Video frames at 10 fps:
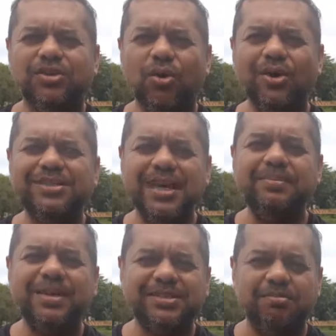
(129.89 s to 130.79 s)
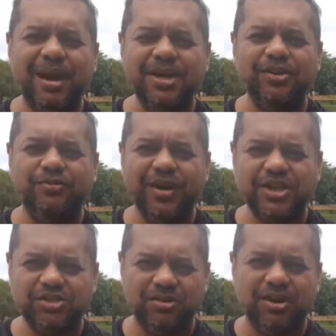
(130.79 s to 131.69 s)
you're deemed as a
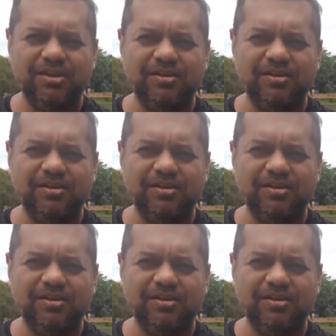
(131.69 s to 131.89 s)
manufacturer.